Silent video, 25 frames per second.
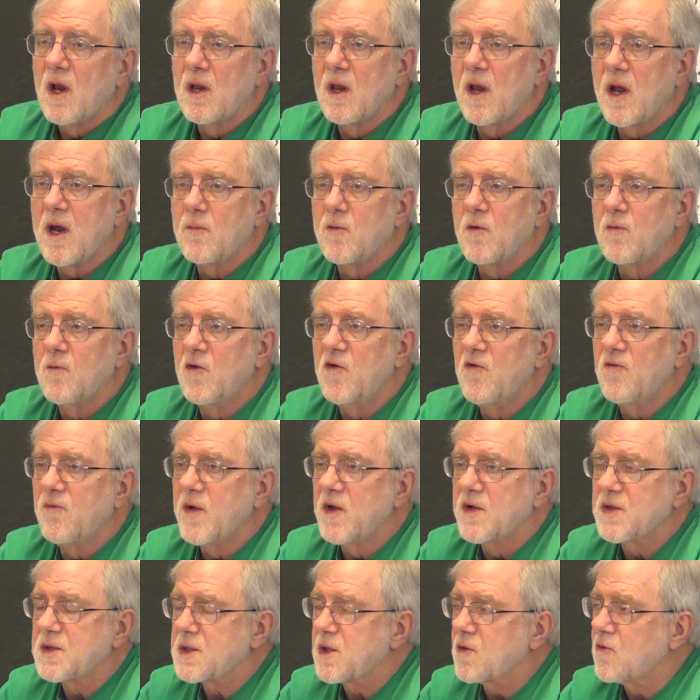labor
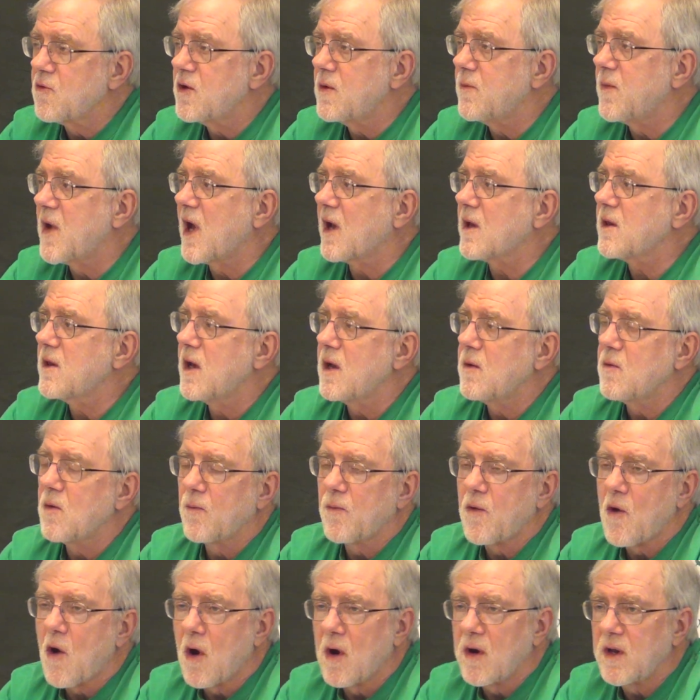movements, the Greenback
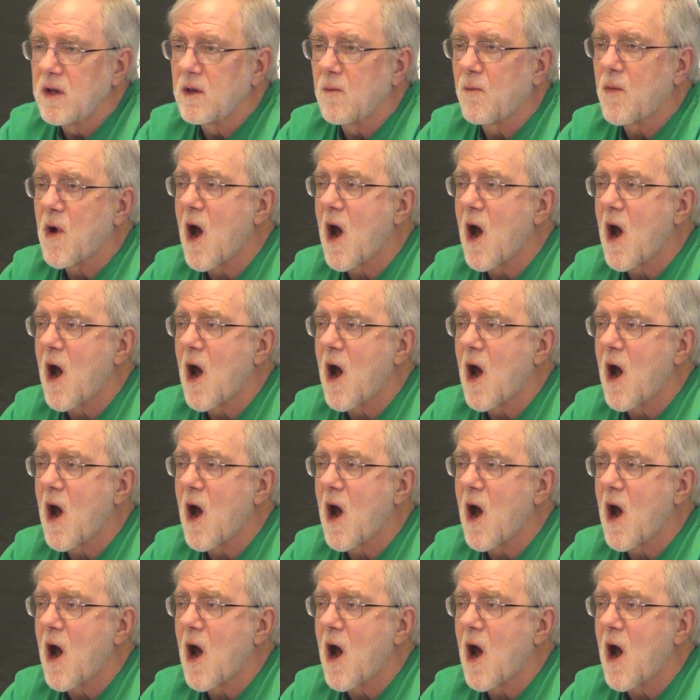Labor Party, the